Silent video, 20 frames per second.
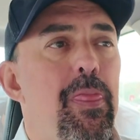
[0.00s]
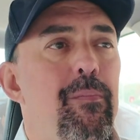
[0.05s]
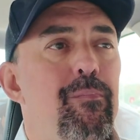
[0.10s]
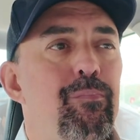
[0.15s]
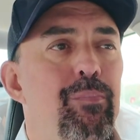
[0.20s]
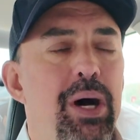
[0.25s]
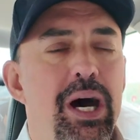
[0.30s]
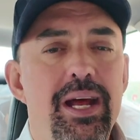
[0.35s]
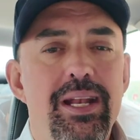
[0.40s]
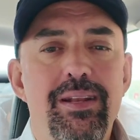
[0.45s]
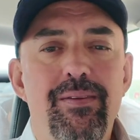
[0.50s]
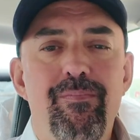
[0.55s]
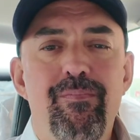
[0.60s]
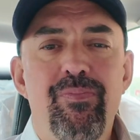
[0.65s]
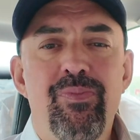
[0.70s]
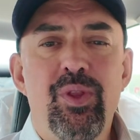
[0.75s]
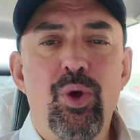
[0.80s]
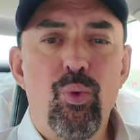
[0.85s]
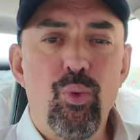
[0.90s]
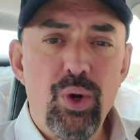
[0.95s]
But
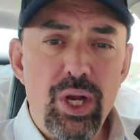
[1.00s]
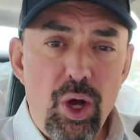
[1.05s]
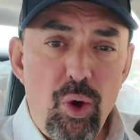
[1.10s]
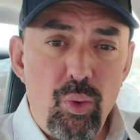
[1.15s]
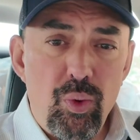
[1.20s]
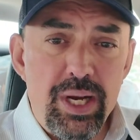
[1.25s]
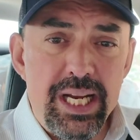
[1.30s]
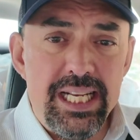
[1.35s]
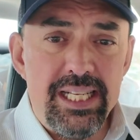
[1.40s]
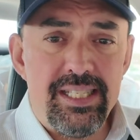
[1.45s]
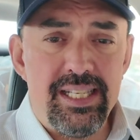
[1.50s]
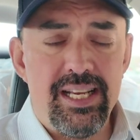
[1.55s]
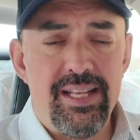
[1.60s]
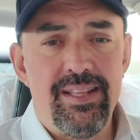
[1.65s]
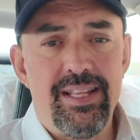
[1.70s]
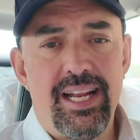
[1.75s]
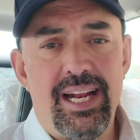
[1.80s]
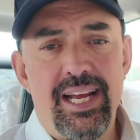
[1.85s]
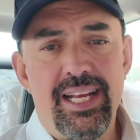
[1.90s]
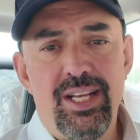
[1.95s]
the real
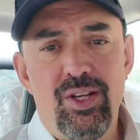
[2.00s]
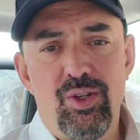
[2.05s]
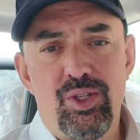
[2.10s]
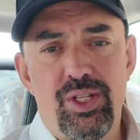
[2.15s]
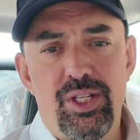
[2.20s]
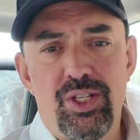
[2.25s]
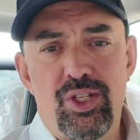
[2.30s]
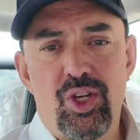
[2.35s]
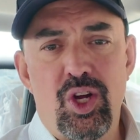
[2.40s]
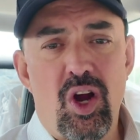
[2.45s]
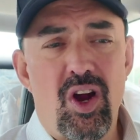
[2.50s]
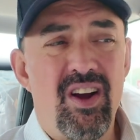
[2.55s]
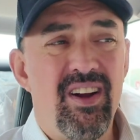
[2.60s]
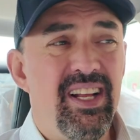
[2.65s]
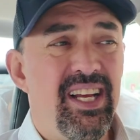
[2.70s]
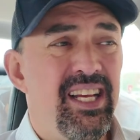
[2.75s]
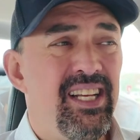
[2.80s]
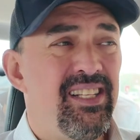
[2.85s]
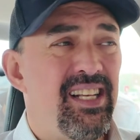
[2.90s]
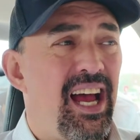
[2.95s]
reason that I use this
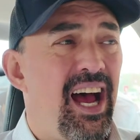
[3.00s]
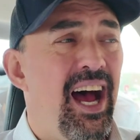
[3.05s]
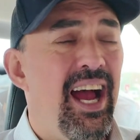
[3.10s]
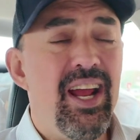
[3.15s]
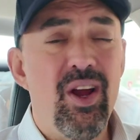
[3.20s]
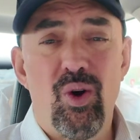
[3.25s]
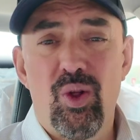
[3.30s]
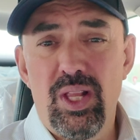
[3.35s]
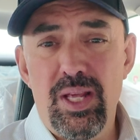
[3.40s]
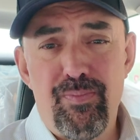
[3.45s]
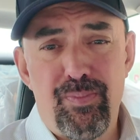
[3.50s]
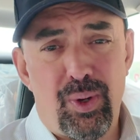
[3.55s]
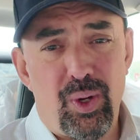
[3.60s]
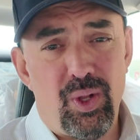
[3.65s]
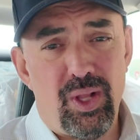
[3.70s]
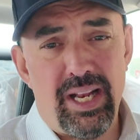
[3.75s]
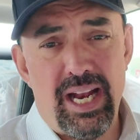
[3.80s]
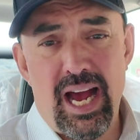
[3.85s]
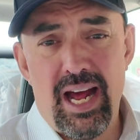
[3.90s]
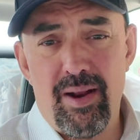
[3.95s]
card is I only
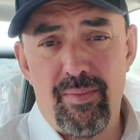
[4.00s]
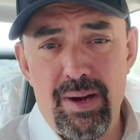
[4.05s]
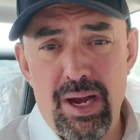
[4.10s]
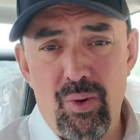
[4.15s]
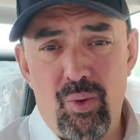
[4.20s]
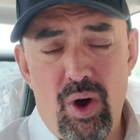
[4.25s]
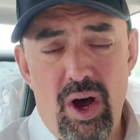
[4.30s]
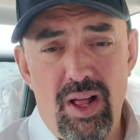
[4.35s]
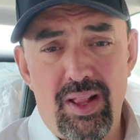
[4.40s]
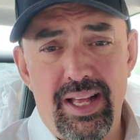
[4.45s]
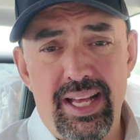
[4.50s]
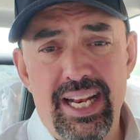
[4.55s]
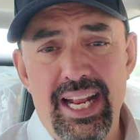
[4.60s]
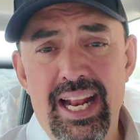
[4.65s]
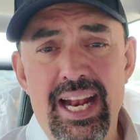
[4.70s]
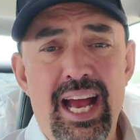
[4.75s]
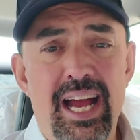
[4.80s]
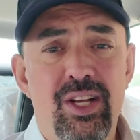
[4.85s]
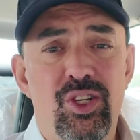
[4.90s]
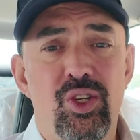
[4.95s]
pull it out of my wallet
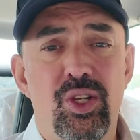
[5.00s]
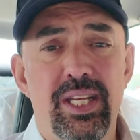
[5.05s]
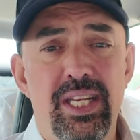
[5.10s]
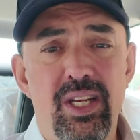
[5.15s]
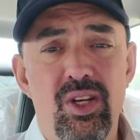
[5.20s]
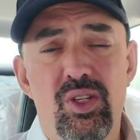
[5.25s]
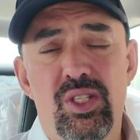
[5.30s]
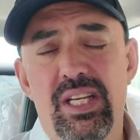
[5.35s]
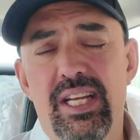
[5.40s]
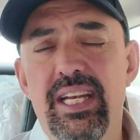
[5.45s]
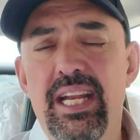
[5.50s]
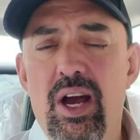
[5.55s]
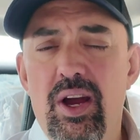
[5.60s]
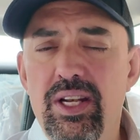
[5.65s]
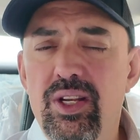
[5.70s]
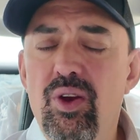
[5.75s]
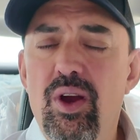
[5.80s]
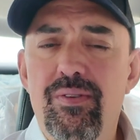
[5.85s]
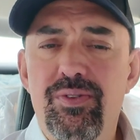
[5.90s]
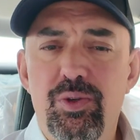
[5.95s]
and actually use it. Now, I
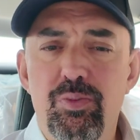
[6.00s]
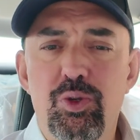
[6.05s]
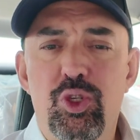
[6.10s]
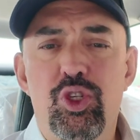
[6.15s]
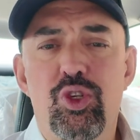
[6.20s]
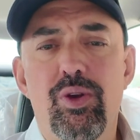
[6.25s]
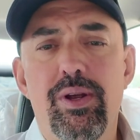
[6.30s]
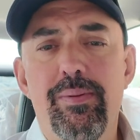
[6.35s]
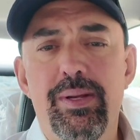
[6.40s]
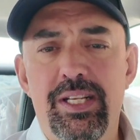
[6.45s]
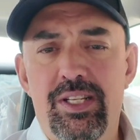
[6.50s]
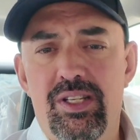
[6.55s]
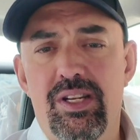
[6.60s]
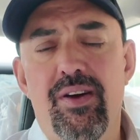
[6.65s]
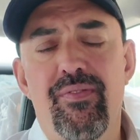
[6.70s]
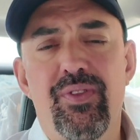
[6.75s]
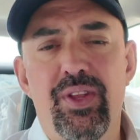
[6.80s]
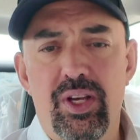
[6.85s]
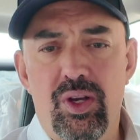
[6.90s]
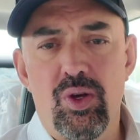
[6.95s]
do have some streaming
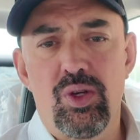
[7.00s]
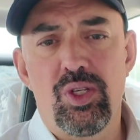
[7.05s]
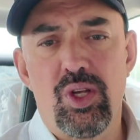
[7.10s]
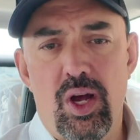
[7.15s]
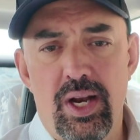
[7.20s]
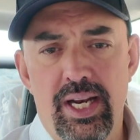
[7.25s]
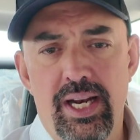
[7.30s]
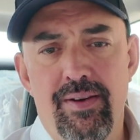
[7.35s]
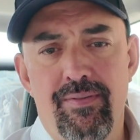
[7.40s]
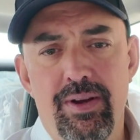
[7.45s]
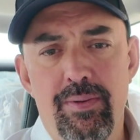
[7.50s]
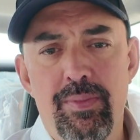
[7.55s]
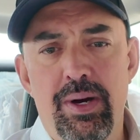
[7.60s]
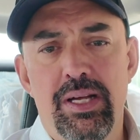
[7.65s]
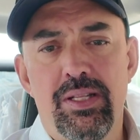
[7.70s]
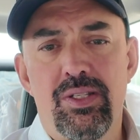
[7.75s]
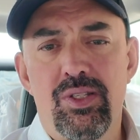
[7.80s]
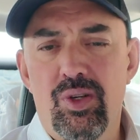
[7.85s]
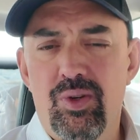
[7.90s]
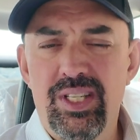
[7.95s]
stuff that goes on it every
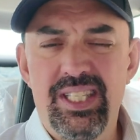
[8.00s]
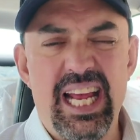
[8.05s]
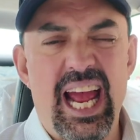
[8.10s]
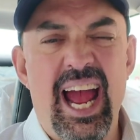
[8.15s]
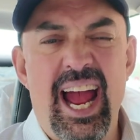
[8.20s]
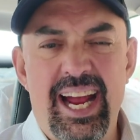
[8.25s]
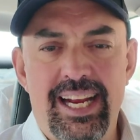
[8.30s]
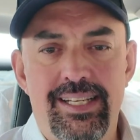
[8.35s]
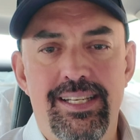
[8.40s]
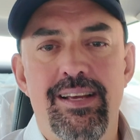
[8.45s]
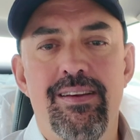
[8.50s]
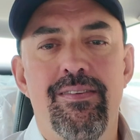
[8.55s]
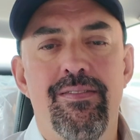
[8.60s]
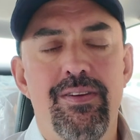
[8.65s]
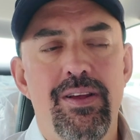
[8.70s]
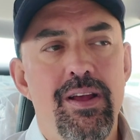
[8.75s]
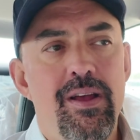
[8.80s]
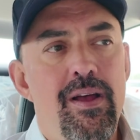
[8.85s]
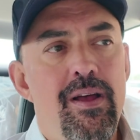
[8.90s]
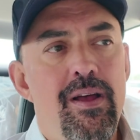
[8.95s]
month, so it's active.
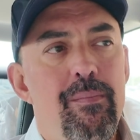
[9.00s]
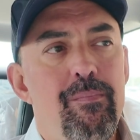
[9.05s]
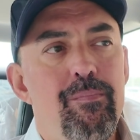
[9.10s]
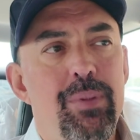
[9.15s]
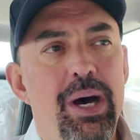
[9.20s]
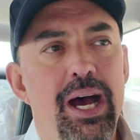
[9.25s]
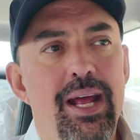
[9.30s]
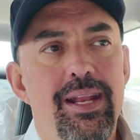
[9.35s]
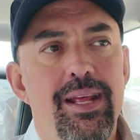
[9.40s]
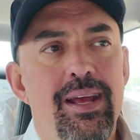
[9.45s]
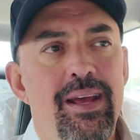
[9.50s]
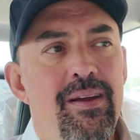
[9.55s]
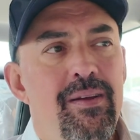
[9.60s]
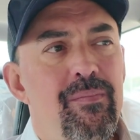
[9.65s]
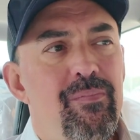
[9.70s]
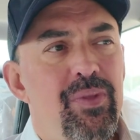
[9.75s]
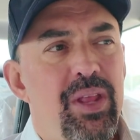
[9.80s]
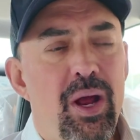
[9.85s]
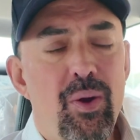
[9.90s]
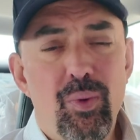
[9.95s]
But
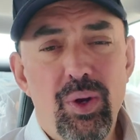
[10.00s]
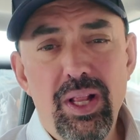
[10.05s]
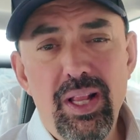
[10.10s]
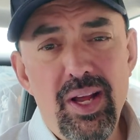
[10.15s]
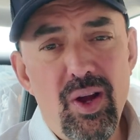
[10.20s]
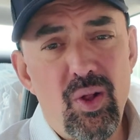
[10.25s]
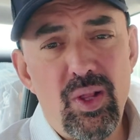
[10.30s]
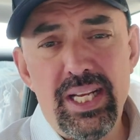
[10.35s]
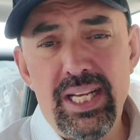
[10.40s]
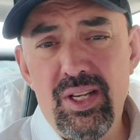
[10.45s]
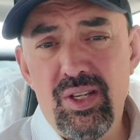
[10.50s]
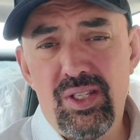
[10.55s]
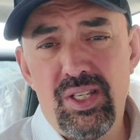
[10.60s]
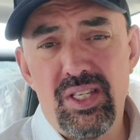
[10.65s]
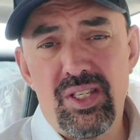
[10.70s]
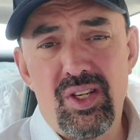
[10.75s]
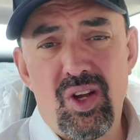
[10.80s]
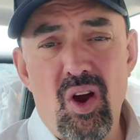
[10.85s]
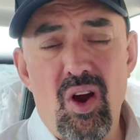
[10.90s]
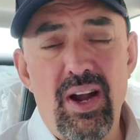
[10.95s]
I really only use
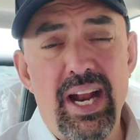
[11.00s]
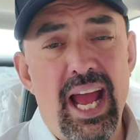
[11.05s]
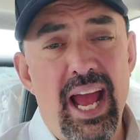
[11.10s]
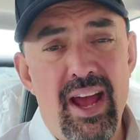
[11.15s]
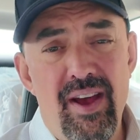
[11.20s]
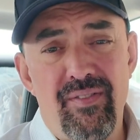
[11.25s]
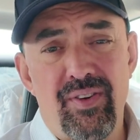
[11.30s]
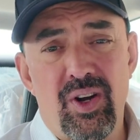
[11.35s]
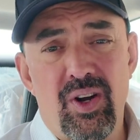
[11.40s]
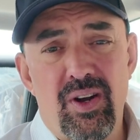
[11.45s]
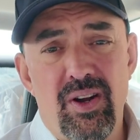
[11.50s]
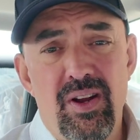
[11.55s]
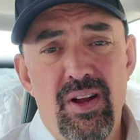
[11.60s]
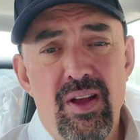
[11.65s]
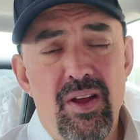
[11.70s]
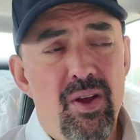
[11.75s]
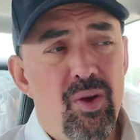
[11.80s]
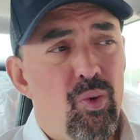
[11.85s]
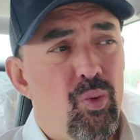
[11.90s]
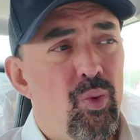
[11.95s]
this card ever
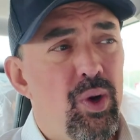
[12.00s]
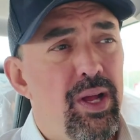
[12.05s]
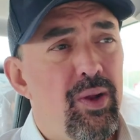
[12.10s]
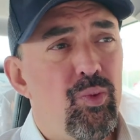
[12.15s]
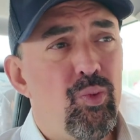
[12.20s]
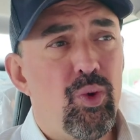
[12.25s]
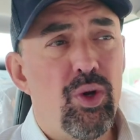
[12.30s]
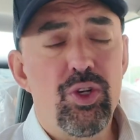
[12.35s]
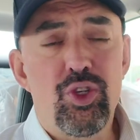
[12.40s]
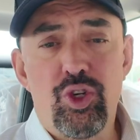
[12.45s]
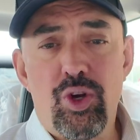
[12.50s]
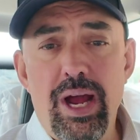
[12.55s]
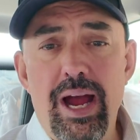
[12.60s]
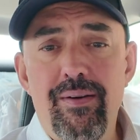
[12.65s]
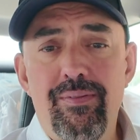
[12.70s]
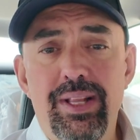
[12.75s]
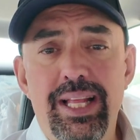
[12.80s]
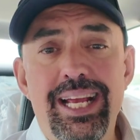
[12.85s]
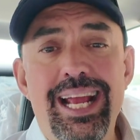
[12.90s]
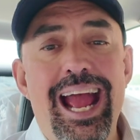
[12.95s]
when we're
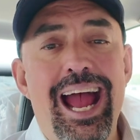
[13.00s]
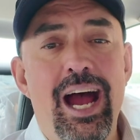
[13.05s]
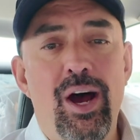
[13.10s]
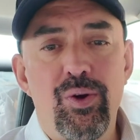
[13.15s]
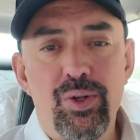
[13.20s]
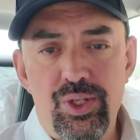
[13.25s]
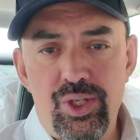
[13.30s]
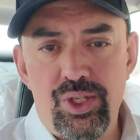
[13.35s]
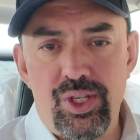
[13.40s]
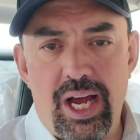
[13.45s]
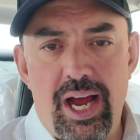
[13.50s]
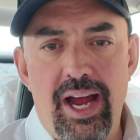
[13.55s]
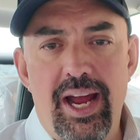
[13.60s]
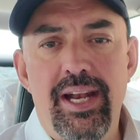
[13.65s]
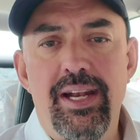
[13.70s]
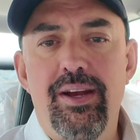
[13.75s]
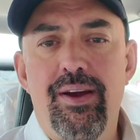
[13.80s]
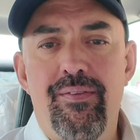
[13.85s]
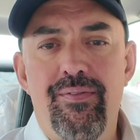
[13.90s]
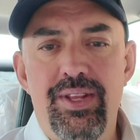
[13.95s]
traveling
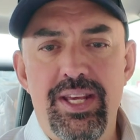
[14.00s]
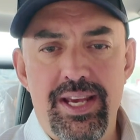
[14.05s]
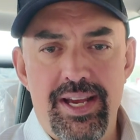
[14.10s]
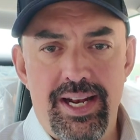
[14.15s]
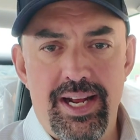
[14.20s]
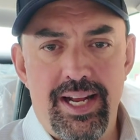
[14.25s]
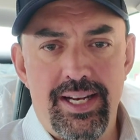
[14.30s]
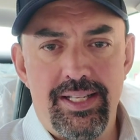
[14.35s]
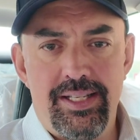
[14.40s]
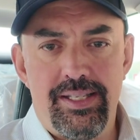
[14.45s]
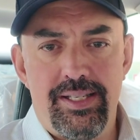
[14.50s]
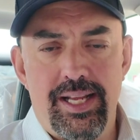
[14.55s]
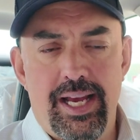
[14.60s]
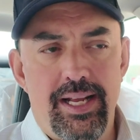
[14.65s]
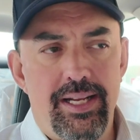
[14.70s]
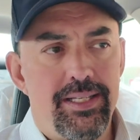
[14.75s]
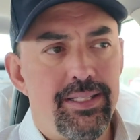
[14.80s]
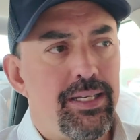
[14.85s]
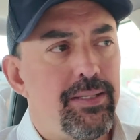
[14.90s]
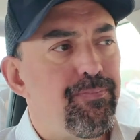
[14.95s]
outside of the United
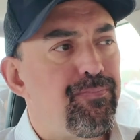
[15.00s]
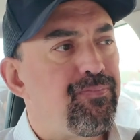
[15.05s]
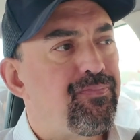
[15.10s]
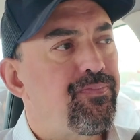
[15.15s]
States.